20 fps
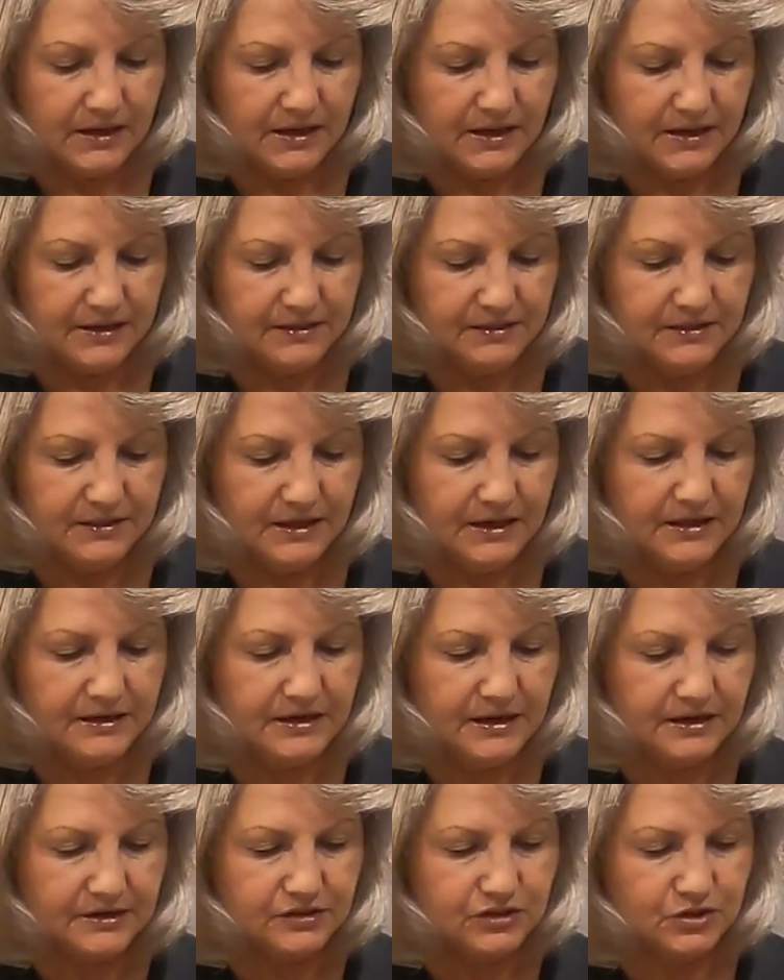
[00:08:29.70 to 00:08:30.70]
And then
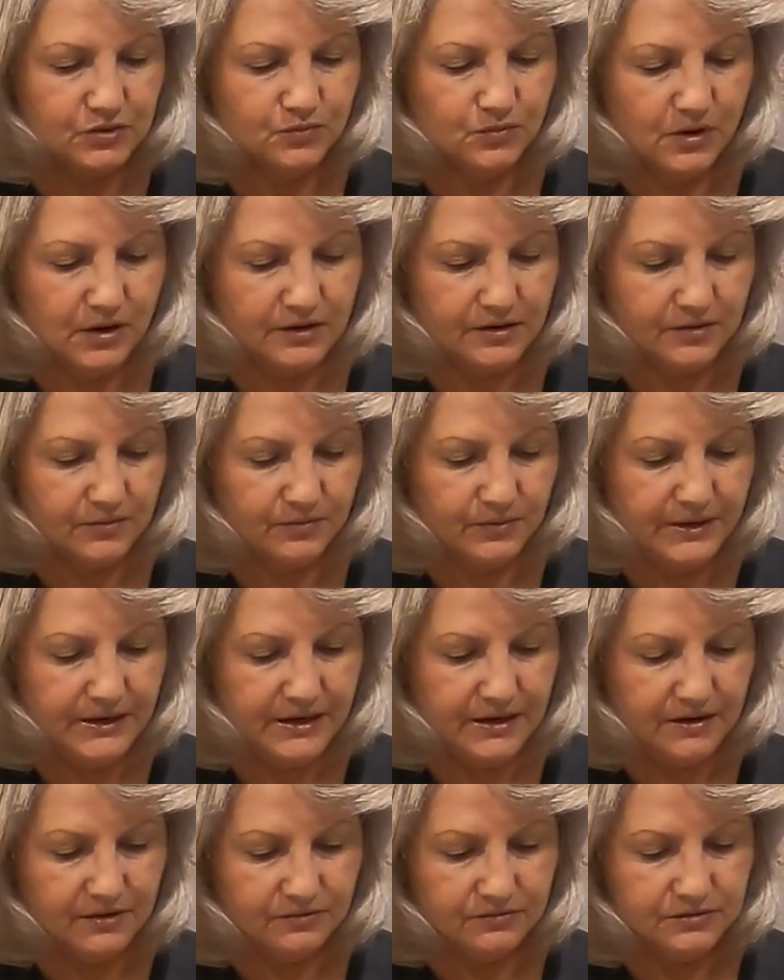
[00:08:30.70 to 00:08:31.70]
as you walk
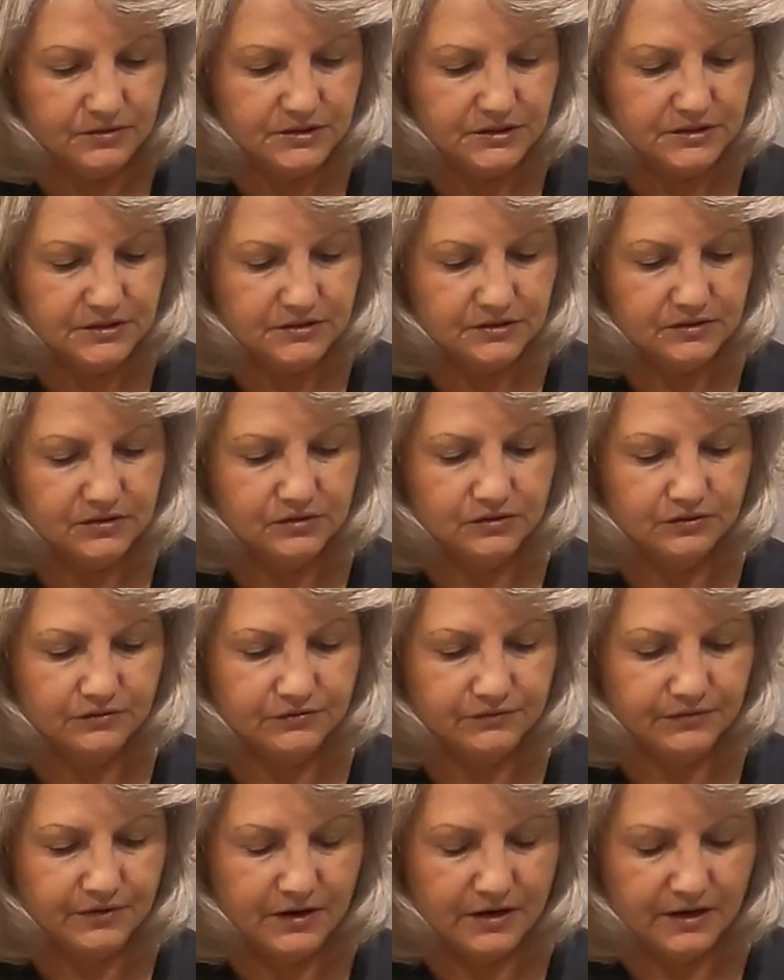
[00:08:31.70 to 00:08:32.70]
around, you'll
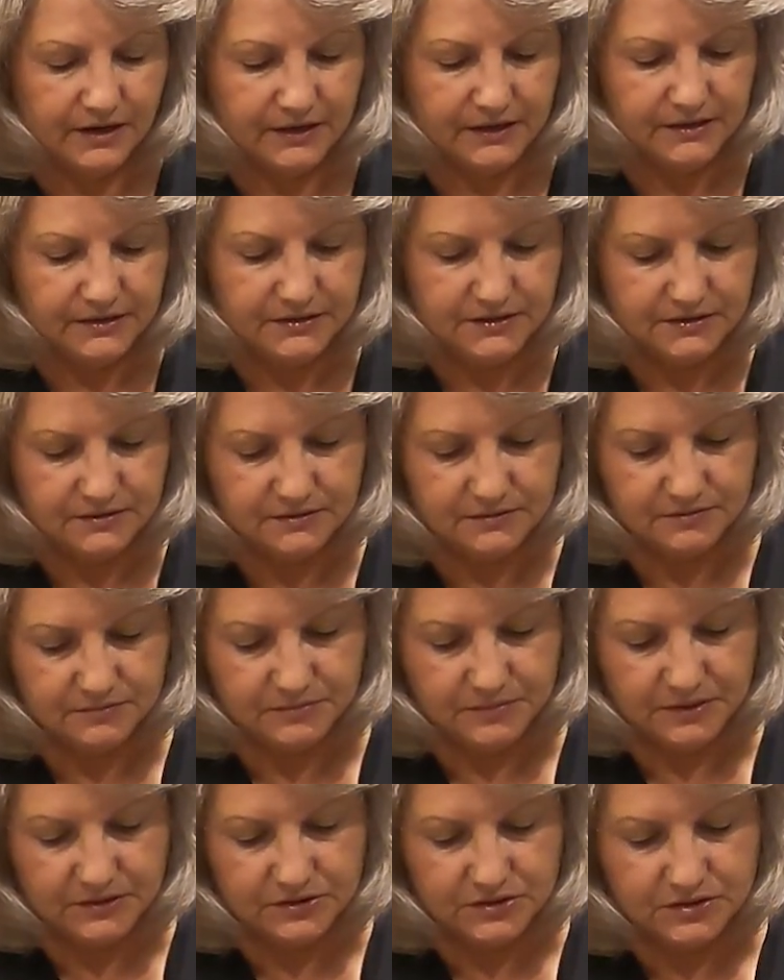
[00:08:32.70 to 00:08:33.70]
find,
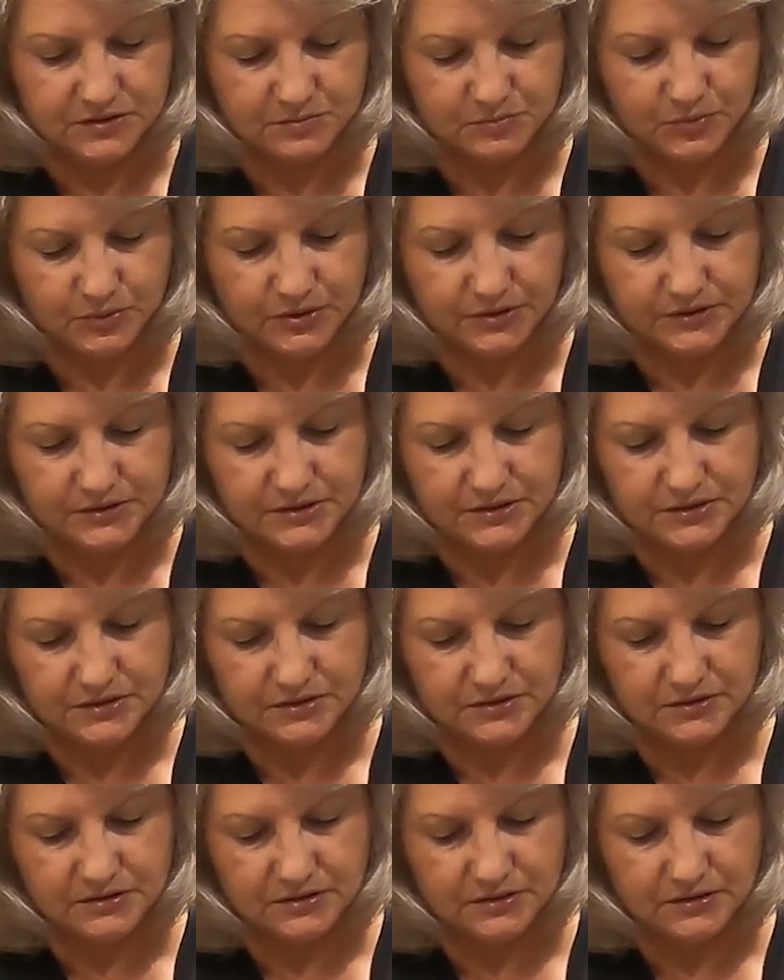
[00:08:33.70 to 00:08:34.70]
let me just put
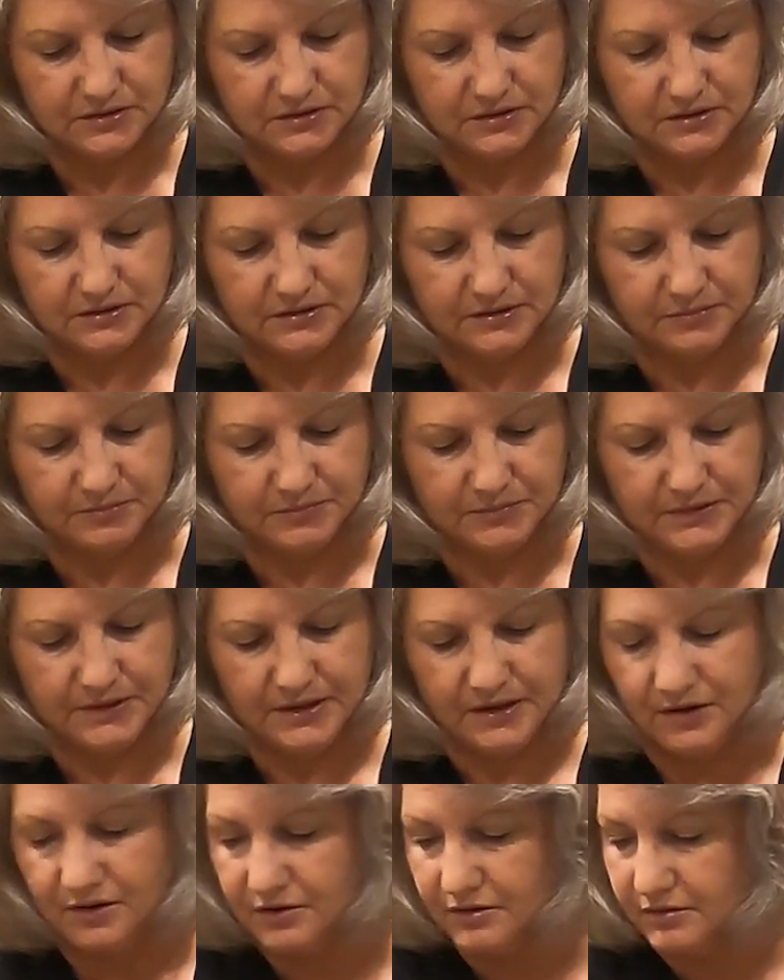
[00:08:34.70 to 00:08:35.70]
a clip
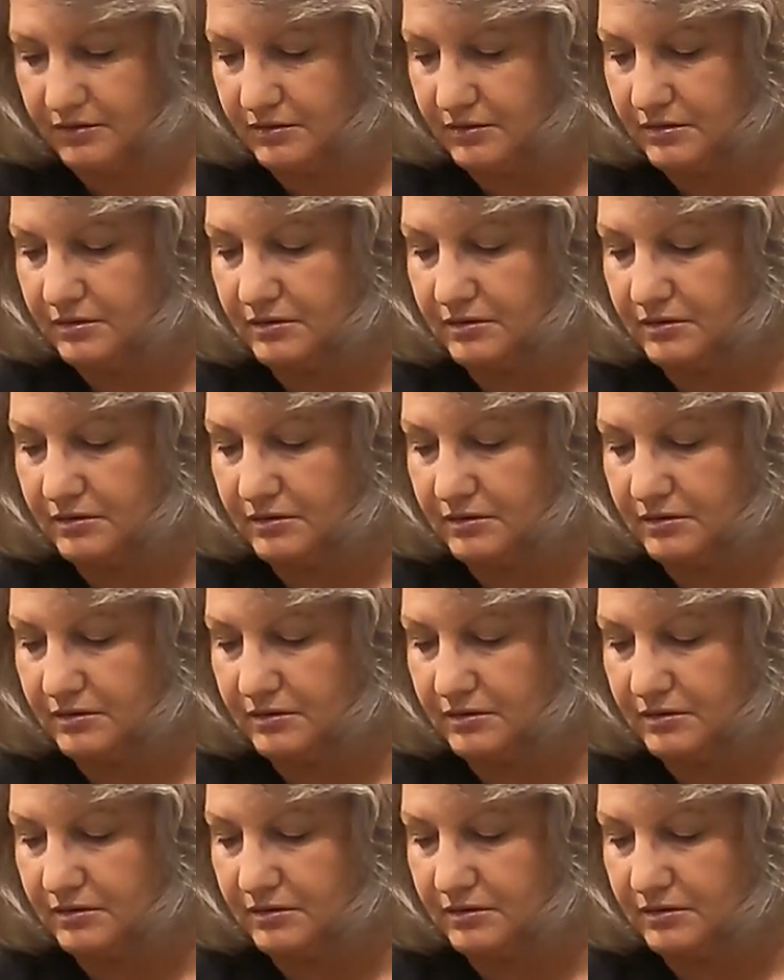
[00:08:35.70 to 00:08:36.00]
there.